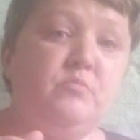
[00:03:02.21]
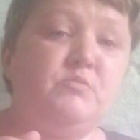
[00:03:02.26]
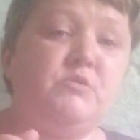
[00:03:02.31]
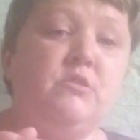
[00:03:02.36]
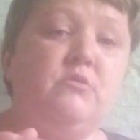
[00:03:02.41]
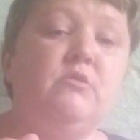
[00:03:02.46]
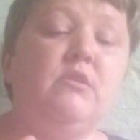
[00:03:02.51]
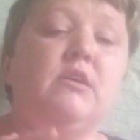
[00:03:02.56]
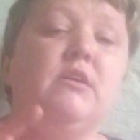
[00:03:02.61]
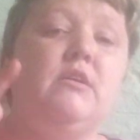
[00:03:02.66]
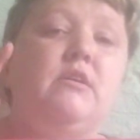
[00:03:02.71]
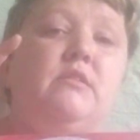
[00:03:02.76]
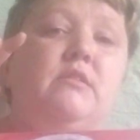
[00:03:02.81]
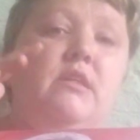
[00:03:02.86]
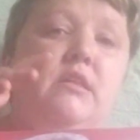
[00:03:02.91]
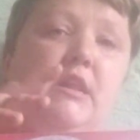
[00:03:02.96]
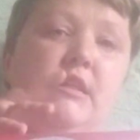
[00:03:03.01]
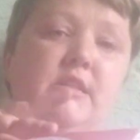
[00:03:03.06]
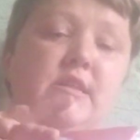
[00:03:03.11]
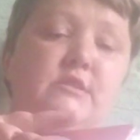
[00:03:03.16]
So
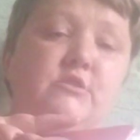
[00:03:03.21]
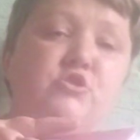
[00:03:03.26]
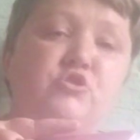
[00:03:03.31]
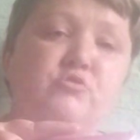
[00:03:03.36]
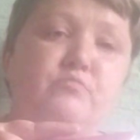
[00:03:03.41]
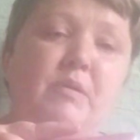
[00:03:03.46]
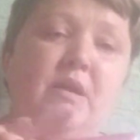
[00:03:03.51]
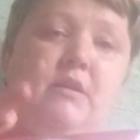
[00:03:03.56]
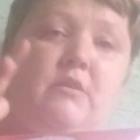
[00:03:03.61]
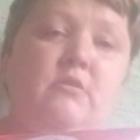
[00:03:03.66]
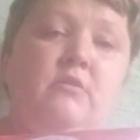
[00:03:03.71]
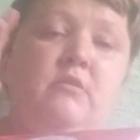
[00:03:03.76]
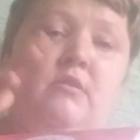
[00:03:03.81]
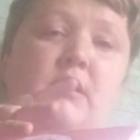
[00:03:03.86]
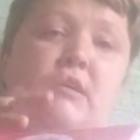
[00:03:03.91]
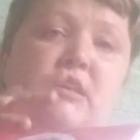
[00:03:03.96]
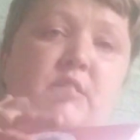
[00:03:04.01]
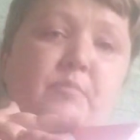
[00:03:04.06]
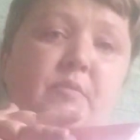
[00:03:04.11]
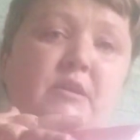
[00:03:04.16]
then it tends to buckle
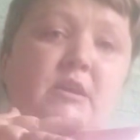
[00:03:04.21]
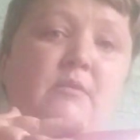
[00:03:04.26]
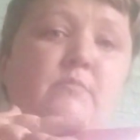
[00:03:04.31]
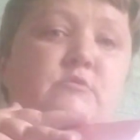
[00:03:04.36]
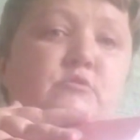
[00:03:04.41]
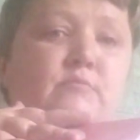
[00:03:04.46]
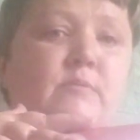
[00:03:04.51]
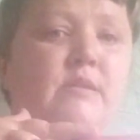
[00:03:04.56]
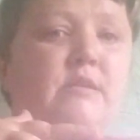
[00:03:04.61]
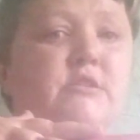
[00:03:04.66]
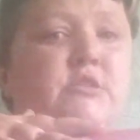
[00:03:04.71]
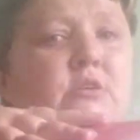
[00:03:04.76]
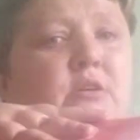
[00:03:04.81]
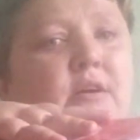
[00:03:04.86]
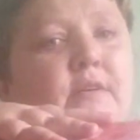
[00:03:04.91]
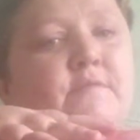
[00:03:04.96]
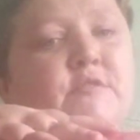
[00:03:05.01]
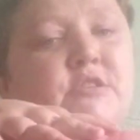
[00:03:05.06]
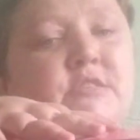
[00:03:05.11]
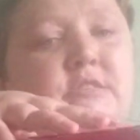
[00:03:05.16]
and it becomes weak. So
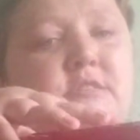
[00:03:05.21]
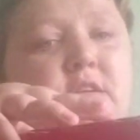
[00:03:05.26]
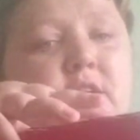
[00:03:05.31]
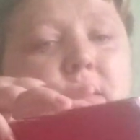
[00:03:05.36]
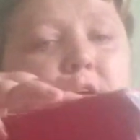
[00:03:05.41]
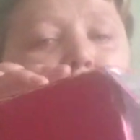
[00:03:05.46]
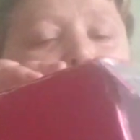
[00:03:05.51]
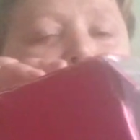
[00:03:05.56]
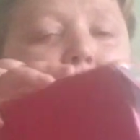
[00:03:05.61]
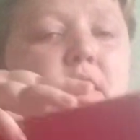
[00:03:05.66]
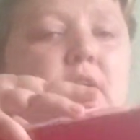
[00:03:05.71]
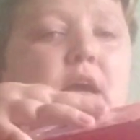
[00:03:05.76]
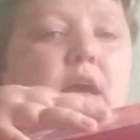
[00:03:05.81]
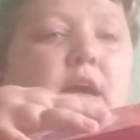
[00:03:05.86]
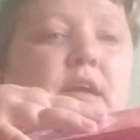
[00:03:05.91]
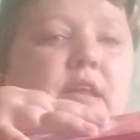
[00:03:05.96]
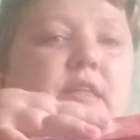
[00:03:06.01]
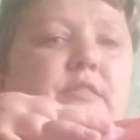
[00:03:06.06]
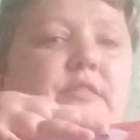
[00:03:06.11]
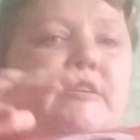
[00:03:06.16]
I've just
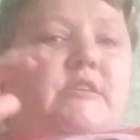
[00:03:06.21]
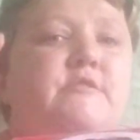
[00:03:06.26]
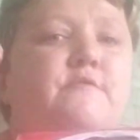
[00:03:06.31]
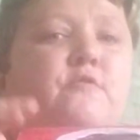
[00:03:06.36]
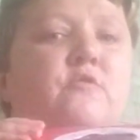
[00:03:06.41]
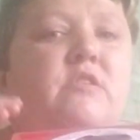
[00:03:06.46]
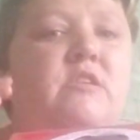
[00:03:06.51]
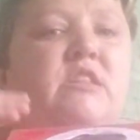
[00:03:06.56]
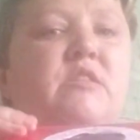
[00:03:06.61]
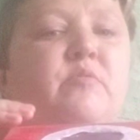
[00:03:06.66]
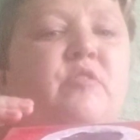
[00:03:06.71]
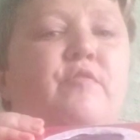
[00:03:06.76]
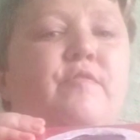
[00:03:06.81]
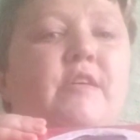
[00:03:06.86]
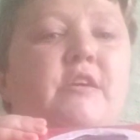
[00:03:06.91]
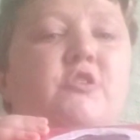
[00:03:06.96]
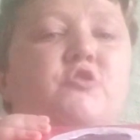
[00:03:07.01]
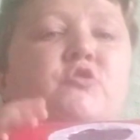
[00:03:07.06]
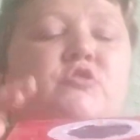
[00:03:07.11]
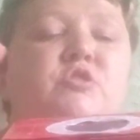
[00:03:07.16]
added this for a little bit of
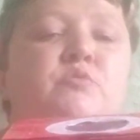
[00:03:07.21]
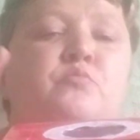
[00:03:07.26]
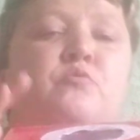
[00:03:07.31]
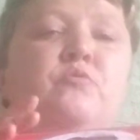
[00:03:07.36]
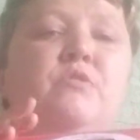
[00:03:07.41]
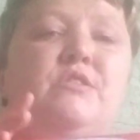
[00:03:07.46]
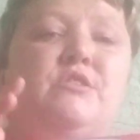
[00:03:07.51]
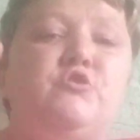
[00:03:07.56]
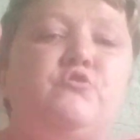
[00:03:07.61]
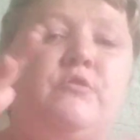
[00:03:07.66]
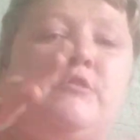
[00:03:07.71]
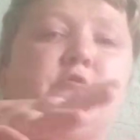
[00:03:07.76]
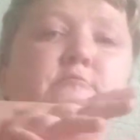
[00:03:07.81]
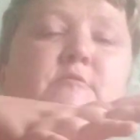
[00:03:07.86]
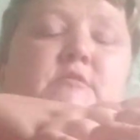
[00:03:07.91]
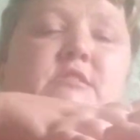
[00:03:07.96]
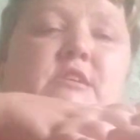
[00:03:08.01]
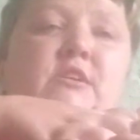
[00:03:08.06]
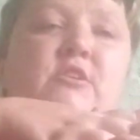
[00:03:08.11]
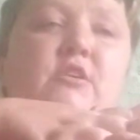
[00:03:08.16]
extra support and strength,
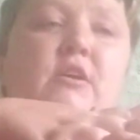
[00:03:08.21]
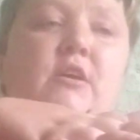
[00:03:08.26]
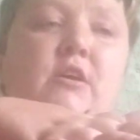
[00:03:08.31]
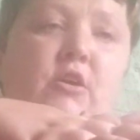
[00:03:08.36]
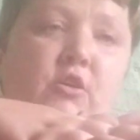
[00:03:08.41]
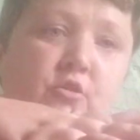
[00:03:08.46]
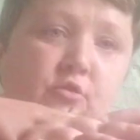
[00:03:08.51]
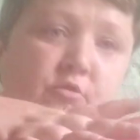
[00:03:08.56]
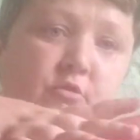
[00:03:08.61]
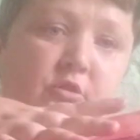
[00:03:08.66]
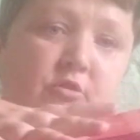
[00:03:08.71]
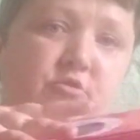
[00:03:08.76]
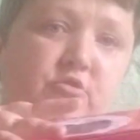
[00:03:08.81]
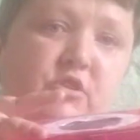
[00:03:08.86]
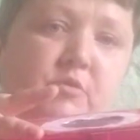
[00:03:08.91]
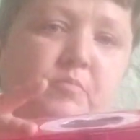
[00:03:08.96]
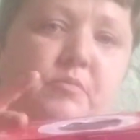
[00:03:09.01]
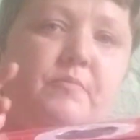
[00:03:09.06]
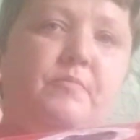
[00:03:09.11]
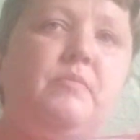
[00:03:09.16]
which I glued on
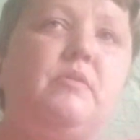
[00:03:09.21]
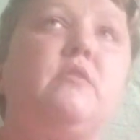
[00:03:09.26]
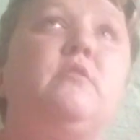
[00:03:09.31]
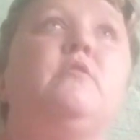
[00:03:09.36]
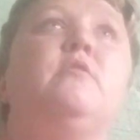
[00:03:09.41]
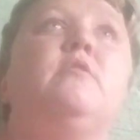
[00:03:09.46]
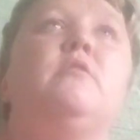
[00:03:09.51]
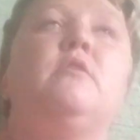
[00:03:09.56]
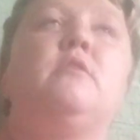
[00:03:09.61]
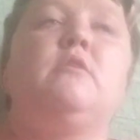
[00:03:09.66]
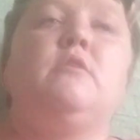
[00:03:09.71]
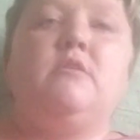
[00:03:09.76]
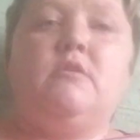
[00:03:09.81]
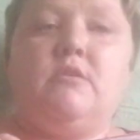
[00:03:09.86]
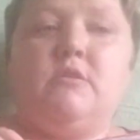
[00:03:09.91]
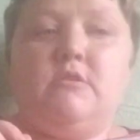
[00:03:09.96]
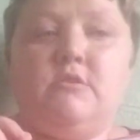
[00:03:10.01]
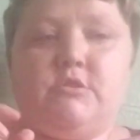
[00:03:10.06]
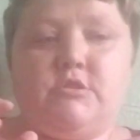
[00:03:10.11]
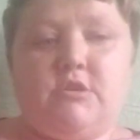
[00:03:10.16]
top.
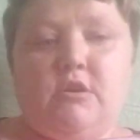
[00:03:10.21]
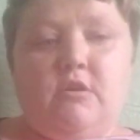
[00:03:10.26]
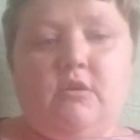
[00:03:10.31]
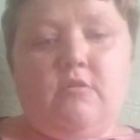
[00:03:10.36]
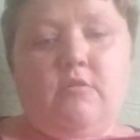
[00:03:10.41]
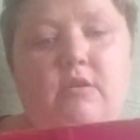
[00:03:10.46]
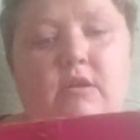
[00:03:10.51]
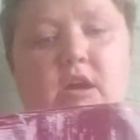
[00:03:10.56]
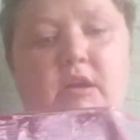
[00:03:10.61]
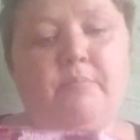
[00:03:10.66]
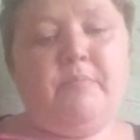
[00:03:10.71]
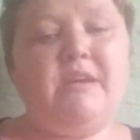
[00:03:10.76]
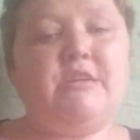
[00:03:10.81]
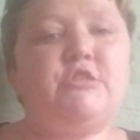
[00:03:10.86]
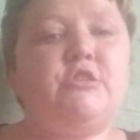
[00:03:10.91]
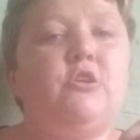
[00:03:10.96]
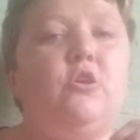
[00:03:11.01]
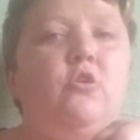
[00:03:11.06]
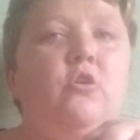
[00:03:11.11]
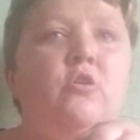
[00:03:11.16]
So I
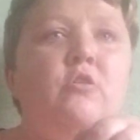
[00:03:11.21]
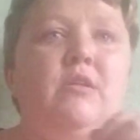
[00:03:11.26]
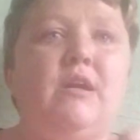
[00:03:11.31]
measured a hole.